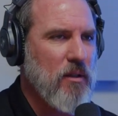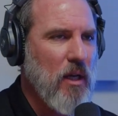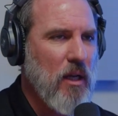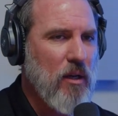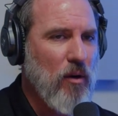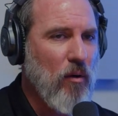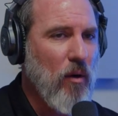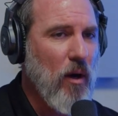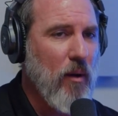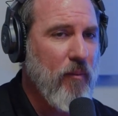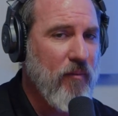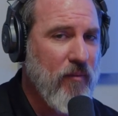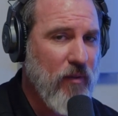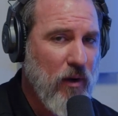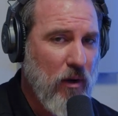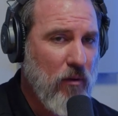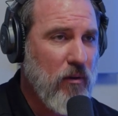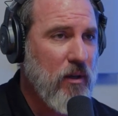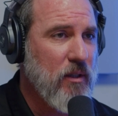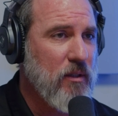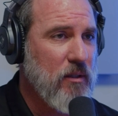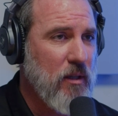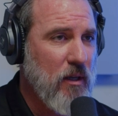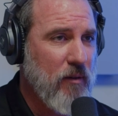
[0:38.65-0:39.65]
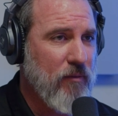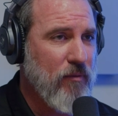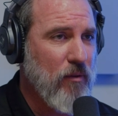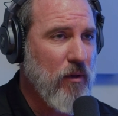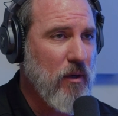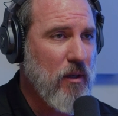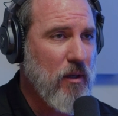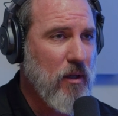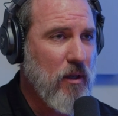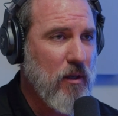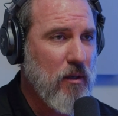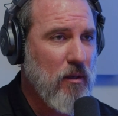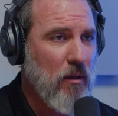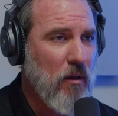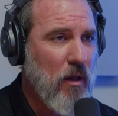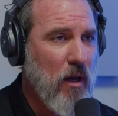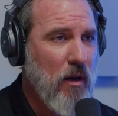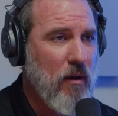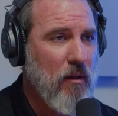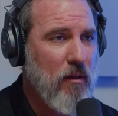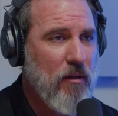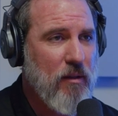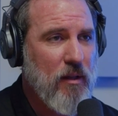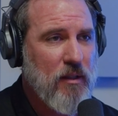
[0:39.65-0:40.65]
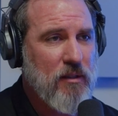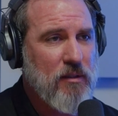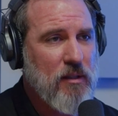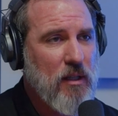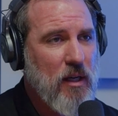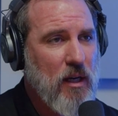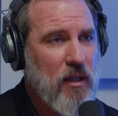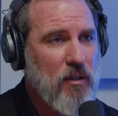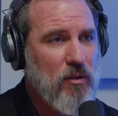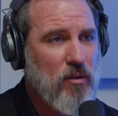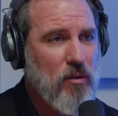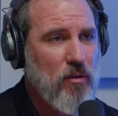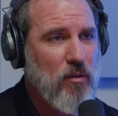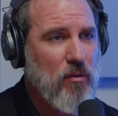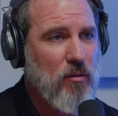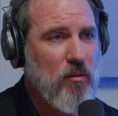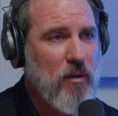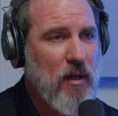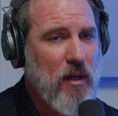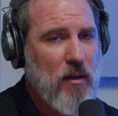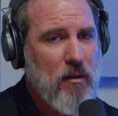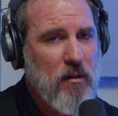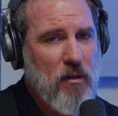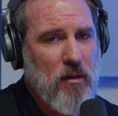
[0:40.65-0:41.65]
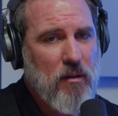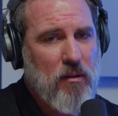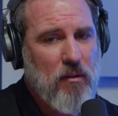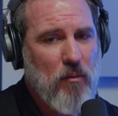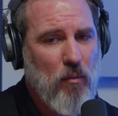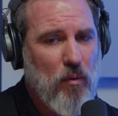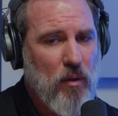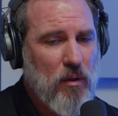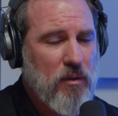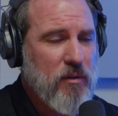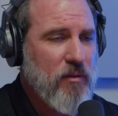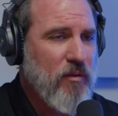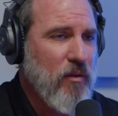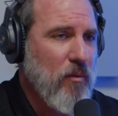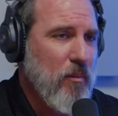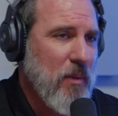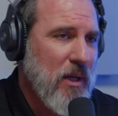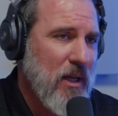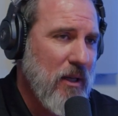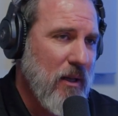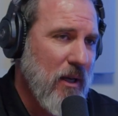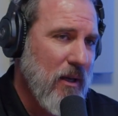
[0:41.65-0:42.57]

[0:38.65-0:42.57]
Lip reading: I know I'm very different in a lot of the things that I do, and I think it works for me.